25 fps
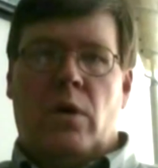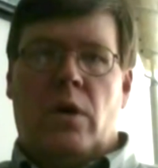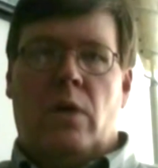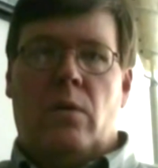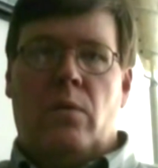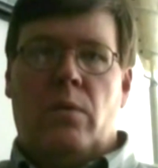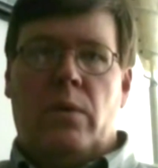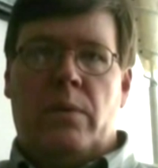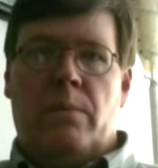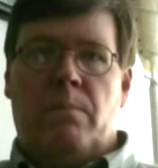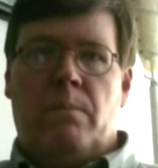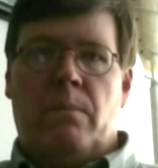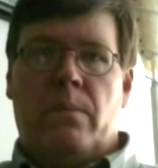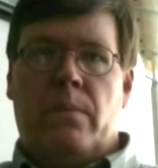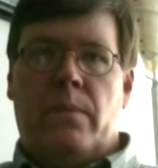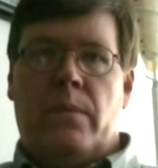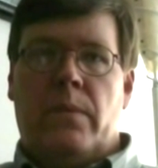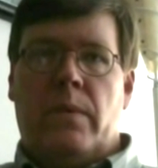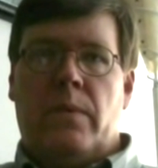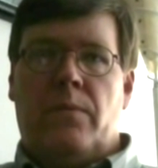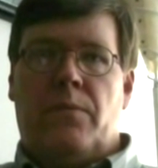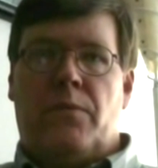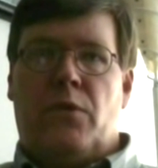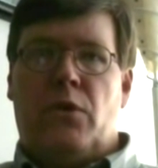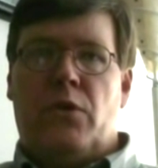Well, we
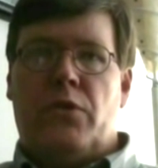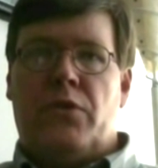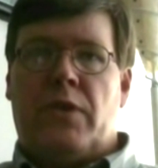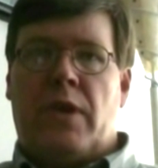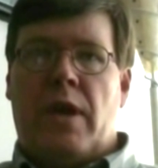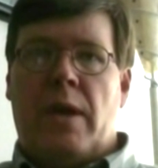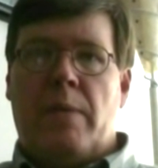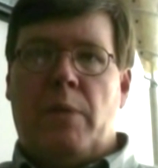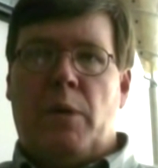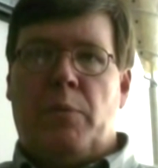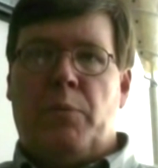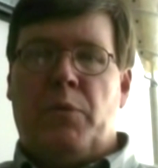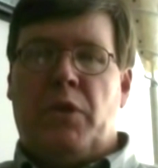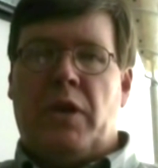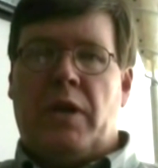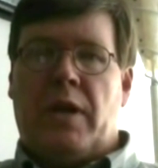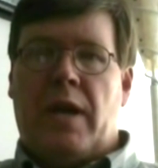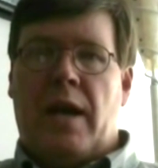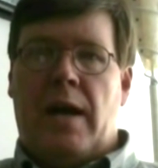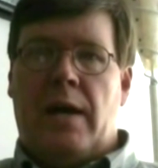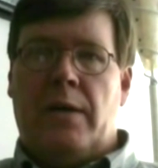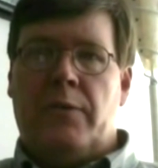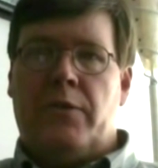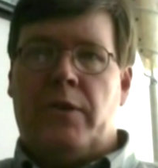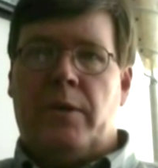first came up with the
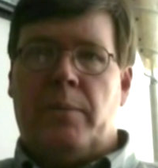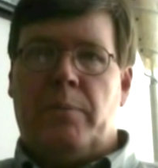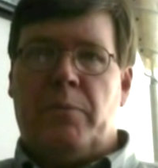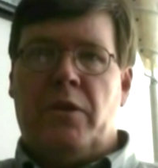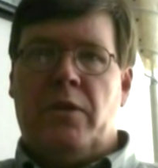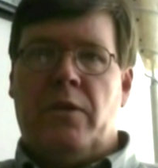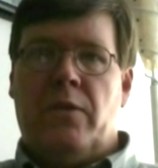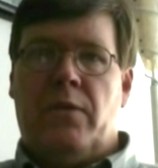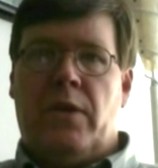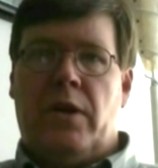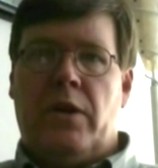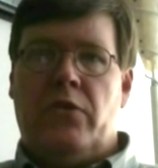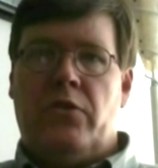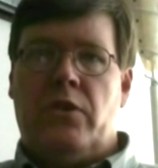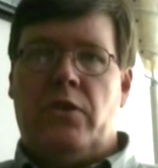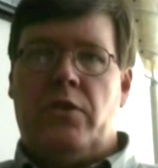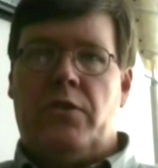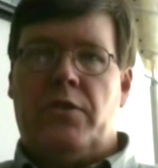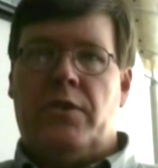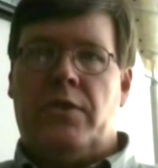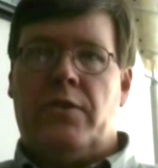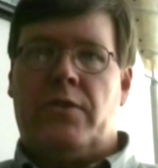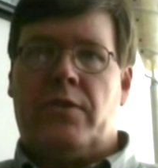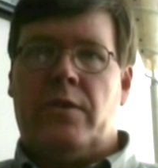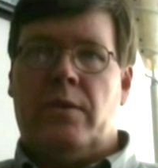concept of the veggie
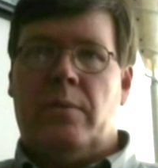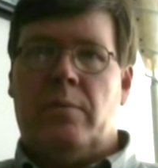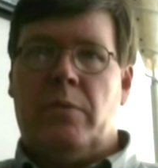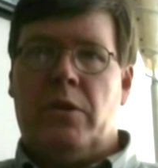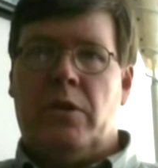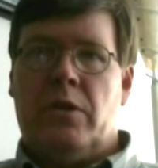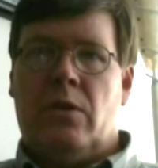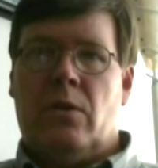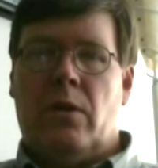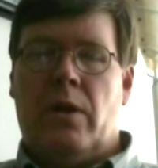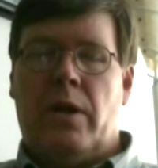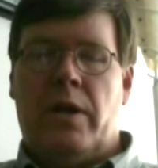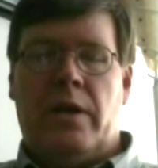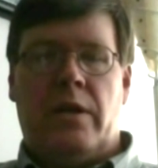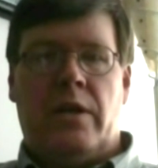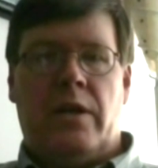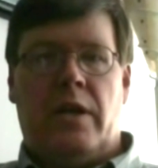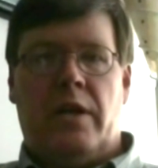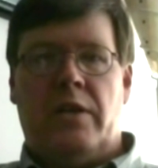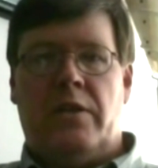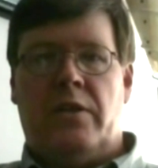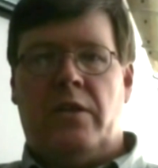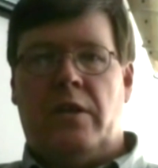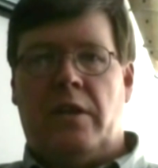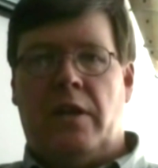system in the late
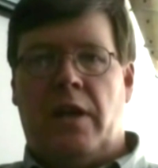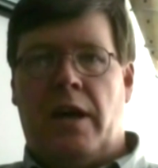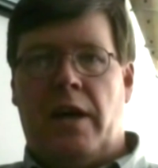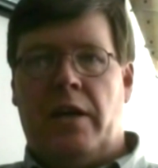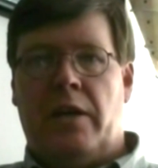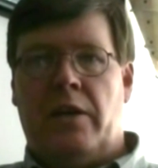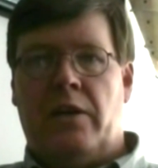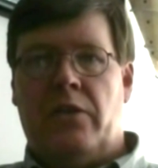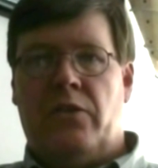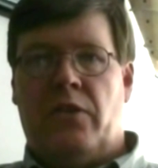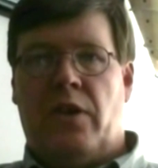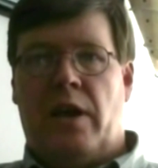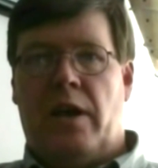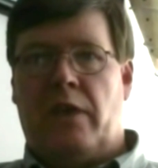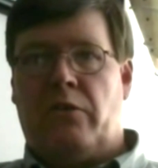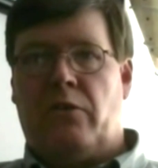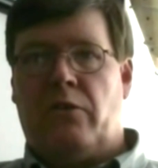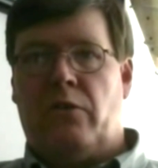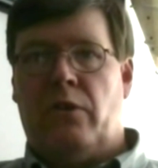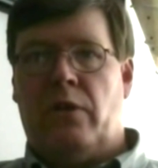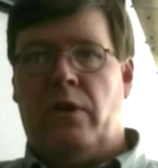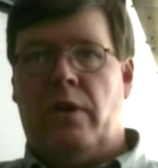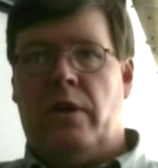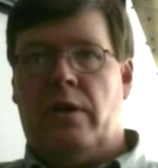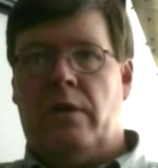1990s,
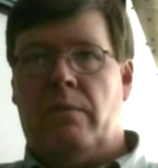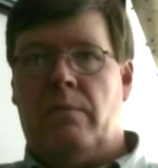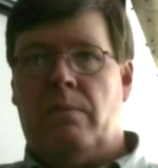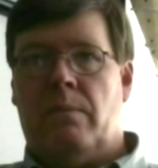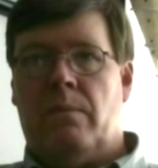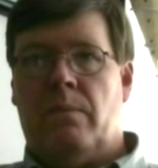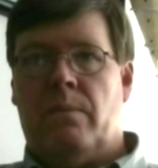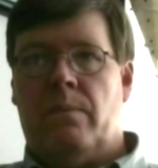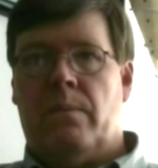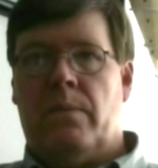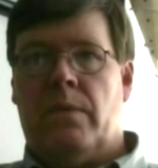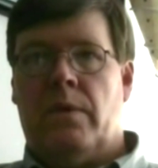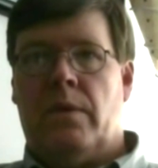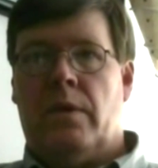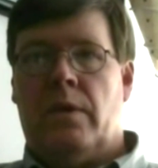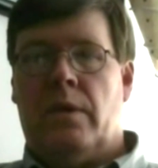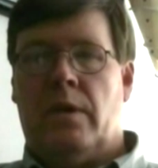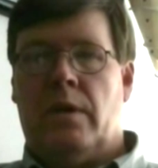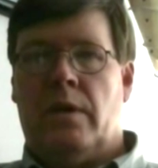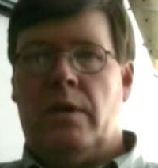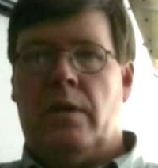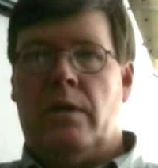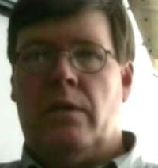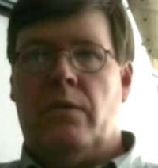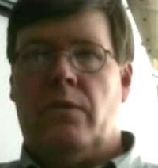actually, and
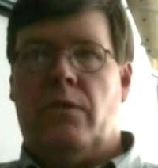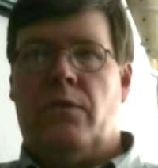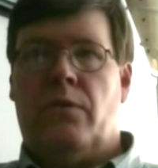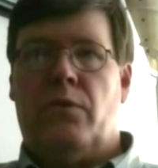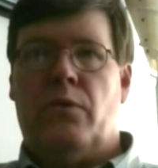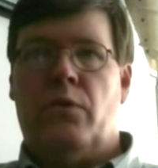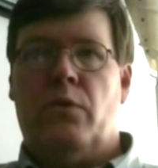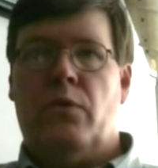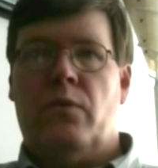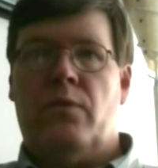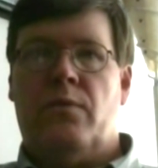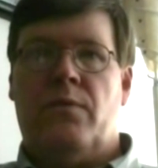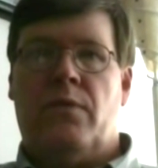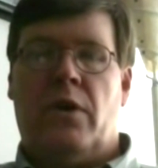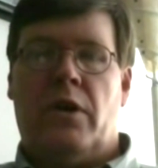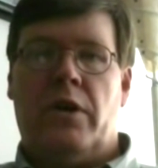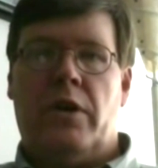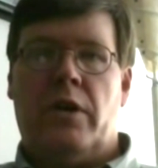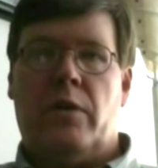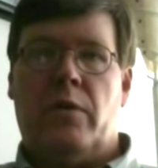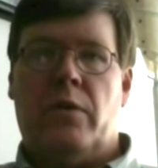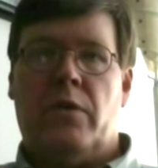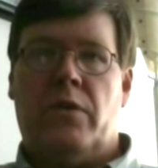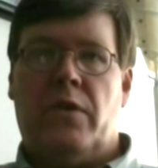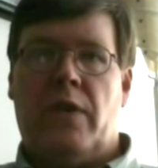through
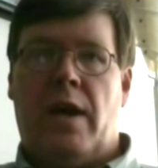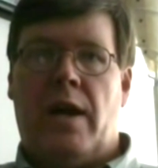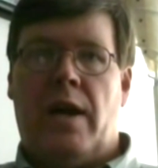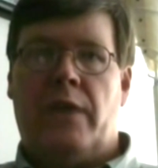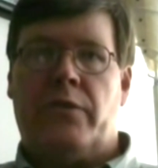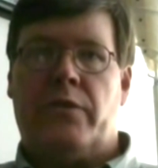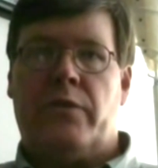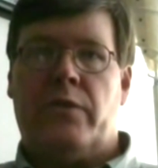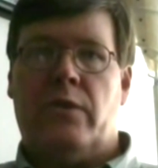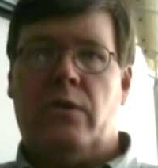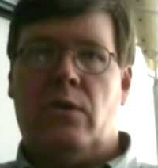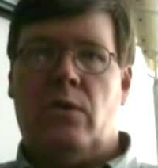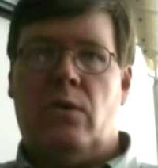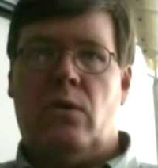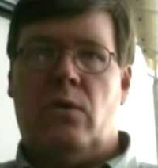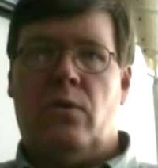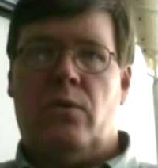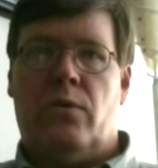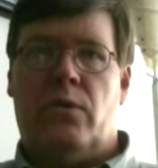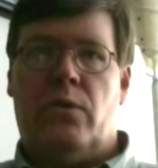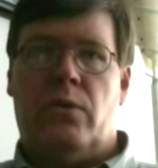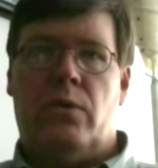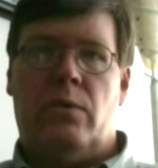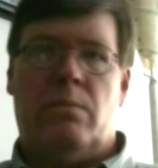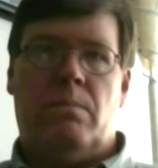funding with NASA
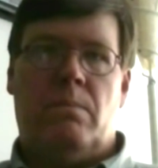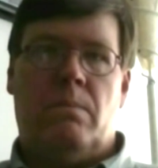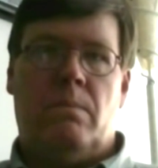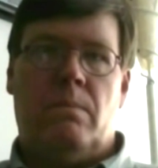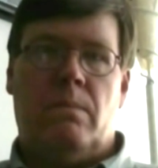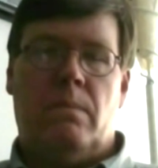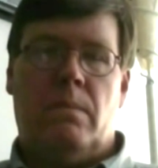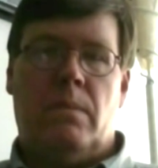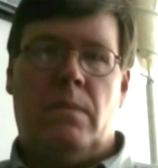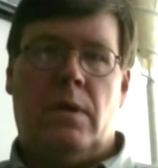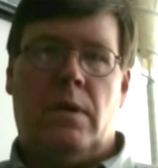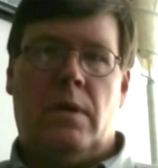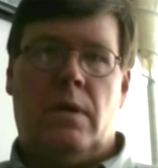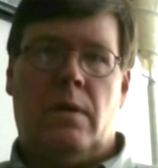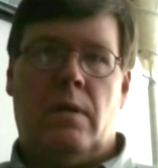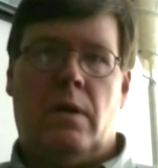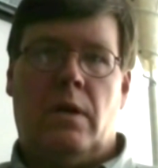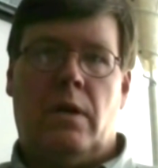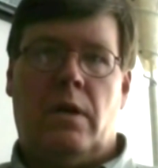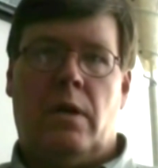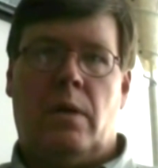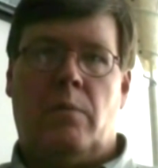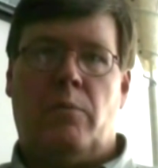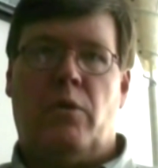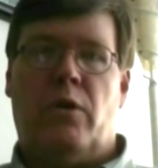over
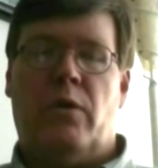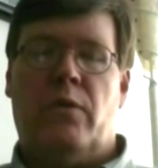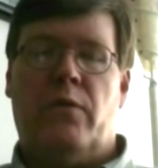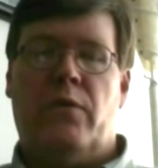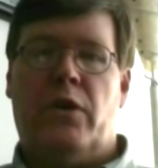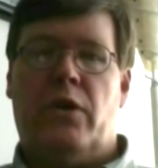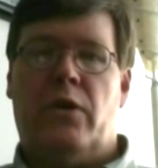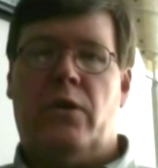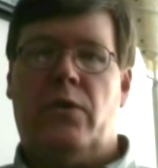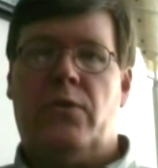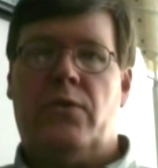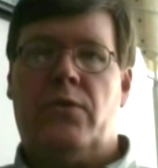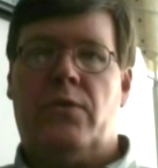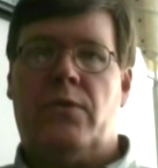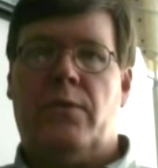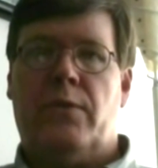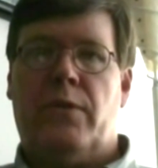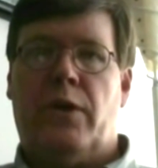a number of years,